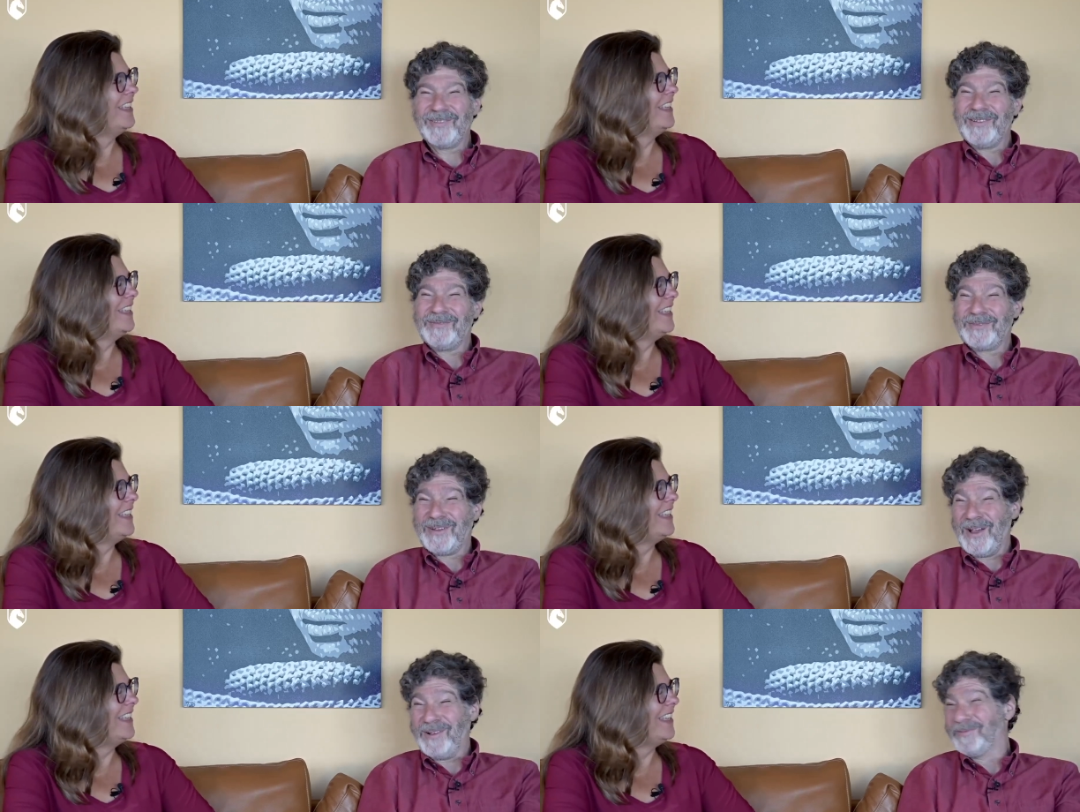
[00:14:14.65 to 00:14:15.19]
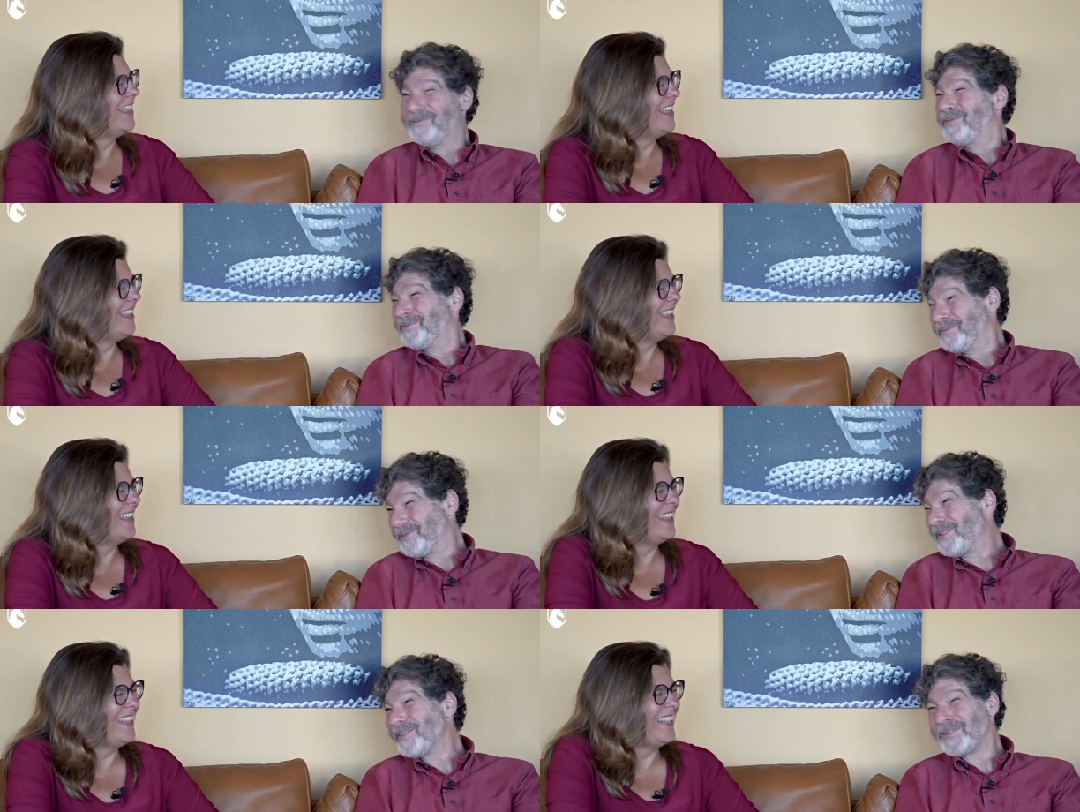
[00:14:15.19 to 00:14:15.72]
Speaker 1: we've come
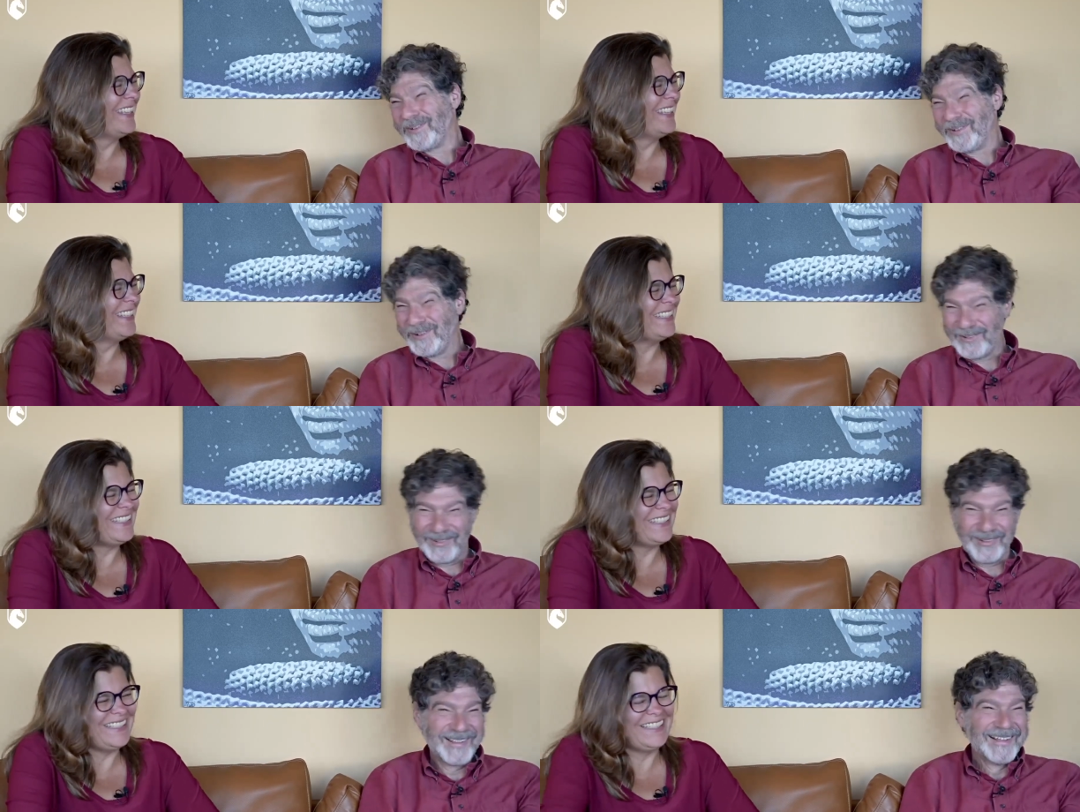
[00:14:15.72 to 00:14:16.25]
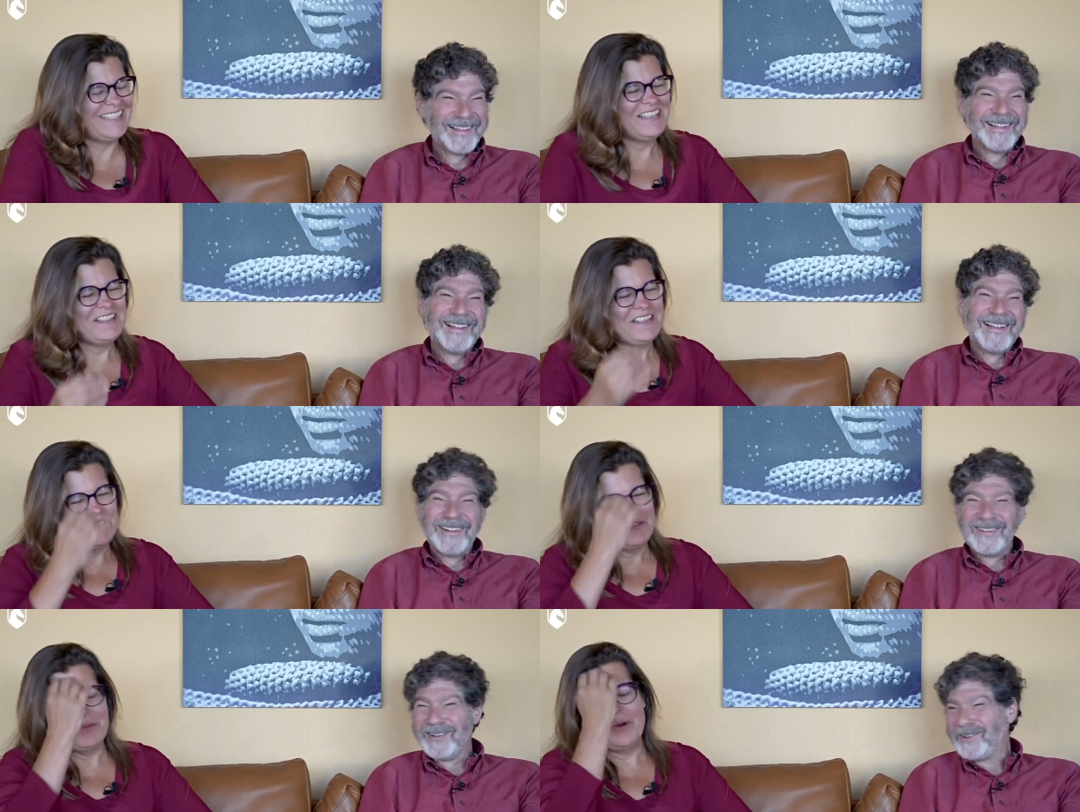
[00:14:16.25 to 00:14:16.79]
full circle
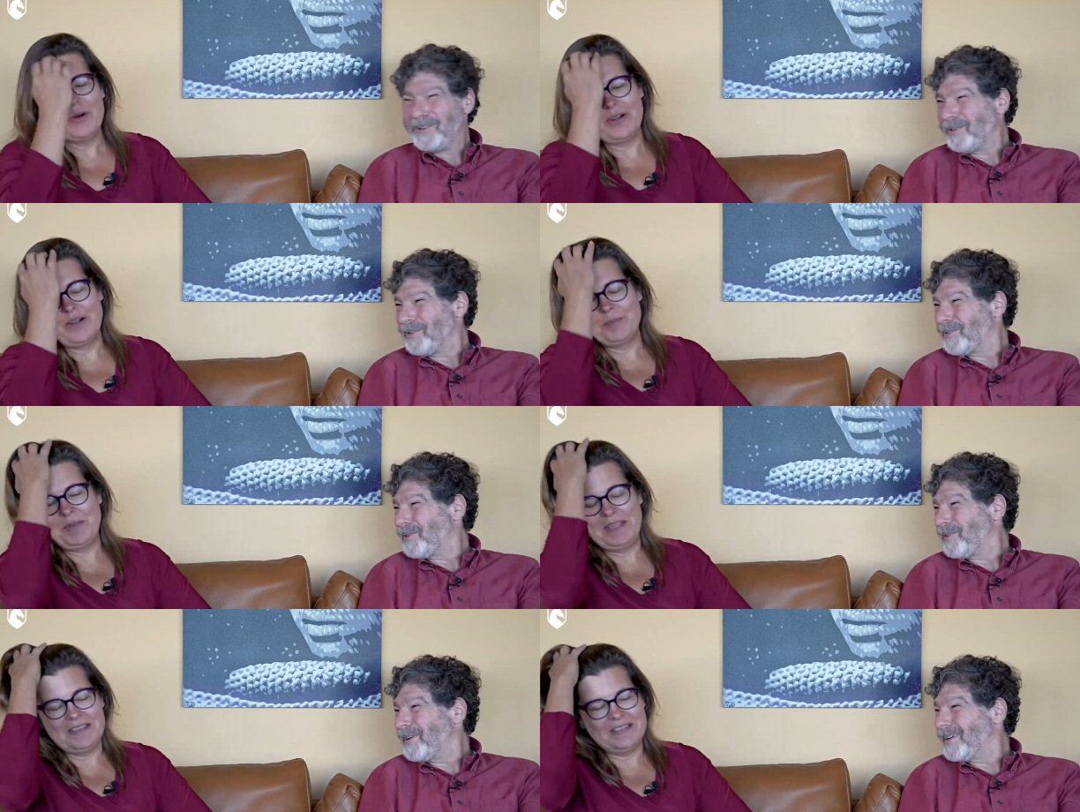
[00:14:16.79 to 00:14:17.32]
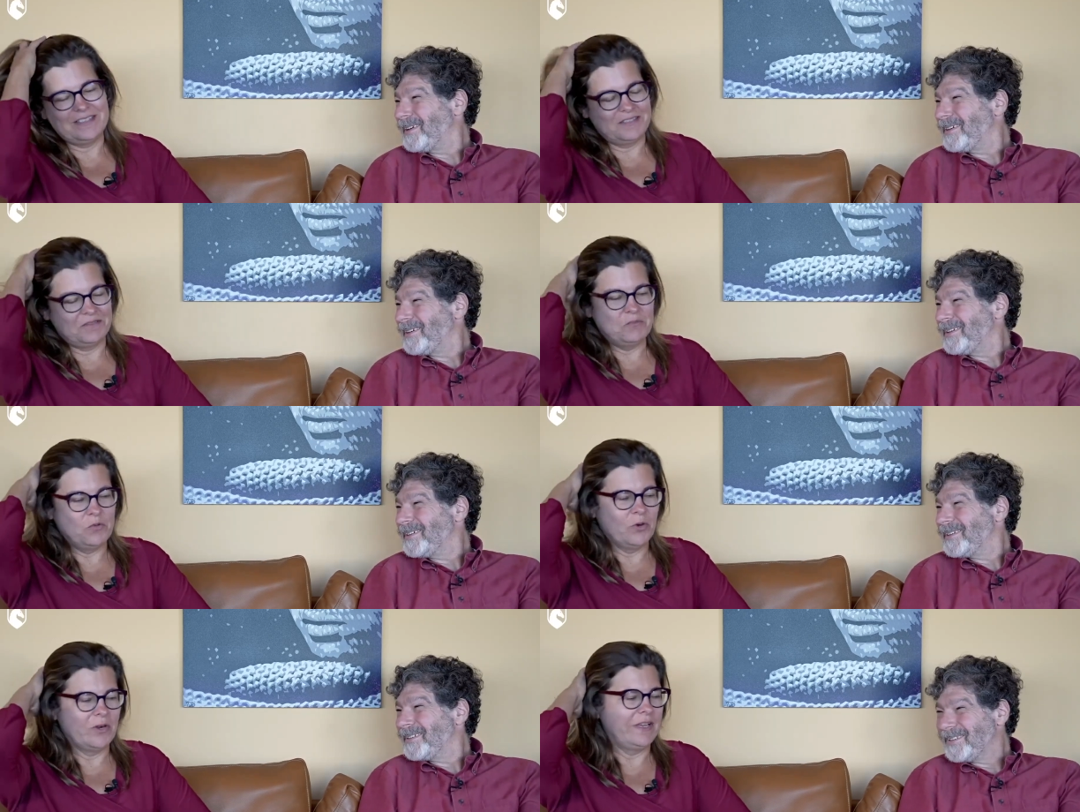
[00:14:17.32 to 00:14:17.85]
to war, Tolstoy. War,
Speaker 2: peace,
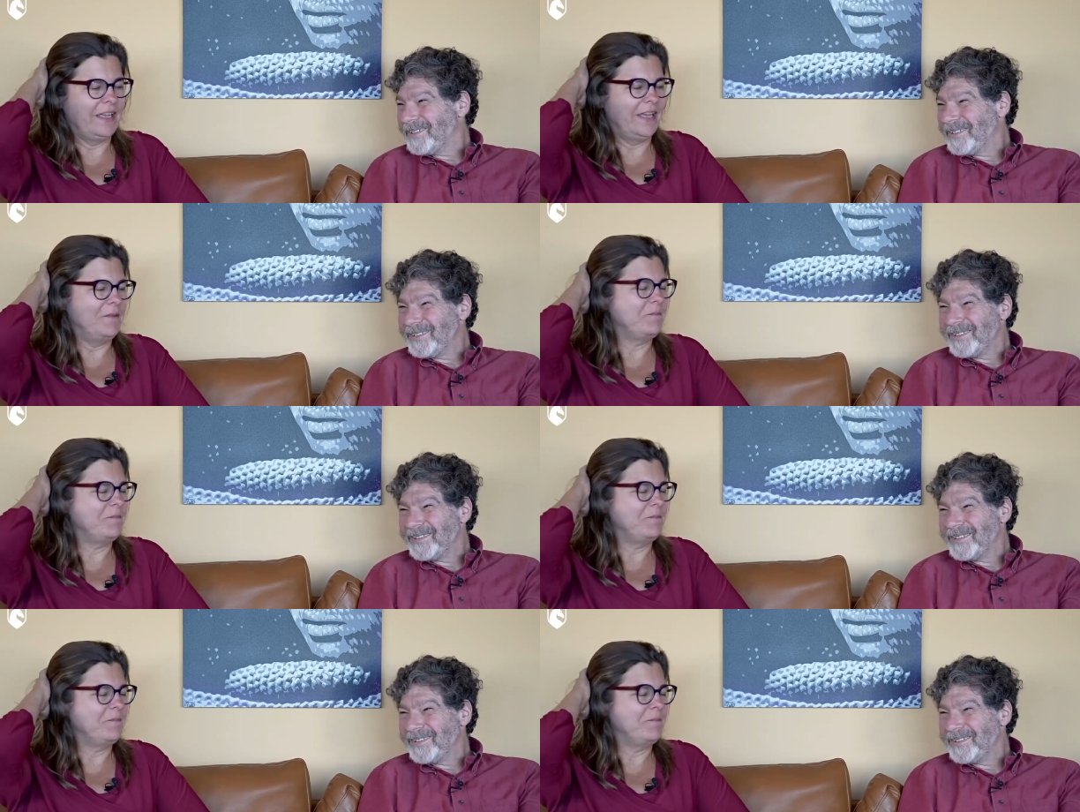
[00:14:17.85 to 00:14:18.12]
war again.